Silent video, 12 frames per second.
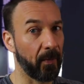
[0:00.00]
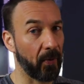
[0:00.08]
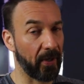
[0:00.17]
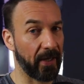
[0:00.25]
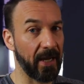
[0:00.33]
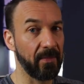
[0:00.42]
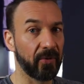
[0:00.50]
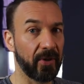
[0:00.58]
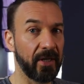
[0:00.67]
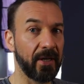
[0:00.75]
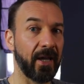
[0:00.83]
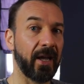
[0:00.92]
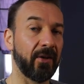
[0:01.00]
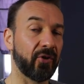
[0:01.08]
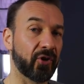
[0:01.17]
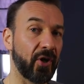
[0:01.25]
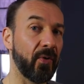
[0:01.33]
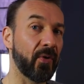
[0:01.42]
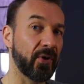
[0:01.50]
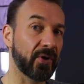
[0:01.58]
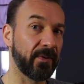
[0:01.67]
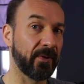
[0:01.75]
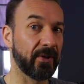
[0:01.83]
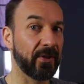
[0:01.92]
with a camera and show this
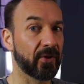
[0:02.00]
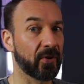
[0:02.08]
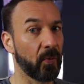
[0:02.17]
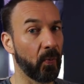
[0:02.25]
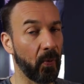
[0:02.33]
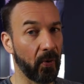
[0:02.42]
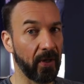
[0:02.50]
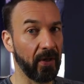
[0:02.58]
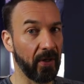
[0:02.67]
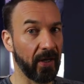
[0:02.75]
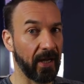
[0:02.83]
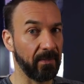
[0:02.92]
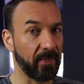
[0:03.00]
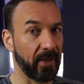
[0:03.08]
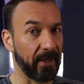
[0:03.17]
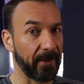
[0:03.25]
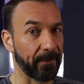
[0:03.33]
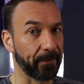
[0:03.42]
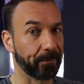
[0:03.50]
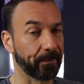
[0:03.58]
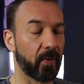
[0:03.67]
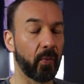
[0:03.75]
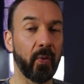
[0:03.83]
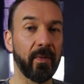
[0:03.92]
footage within the gameplay.
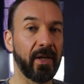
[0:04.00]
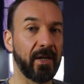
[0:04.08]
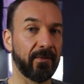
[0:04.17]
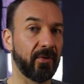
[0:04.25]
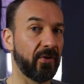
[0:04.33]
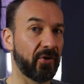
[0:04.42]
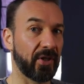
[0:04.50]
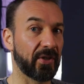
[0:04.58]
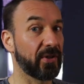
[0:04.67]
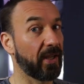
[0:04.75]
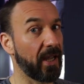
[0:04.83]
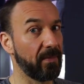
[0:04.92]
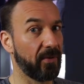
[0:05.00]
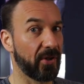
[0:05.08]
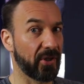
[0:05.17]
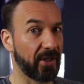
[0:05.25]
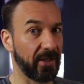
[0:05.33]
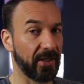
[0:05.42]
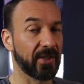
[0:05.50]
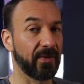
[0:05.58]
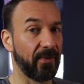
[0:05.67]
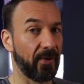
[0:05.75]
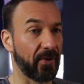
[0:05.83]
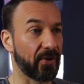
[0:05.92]
We will have to adjust the camera settings
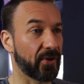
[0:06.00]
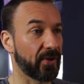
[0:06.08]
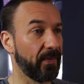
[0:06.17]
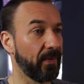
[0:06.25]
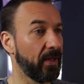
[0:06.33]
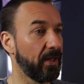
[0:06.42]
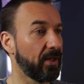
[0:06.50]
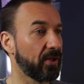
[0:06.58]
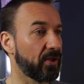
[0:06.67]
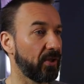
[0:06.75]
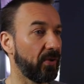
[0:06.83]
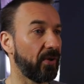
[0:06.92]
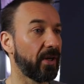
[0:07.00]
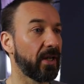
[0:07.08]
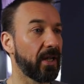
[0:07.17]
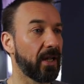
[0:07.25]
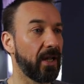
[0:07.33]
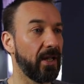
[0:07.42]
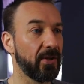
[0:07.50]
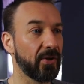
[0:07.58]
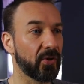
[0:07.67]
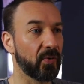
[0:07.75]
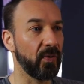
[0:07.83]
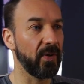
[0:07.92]
for this. So hit the
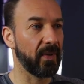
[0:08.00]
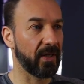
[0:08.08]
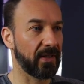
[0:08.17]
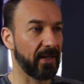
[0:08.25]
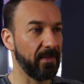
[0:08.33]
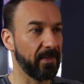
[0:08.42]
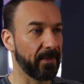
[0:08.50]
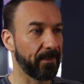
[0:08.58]
streaming tab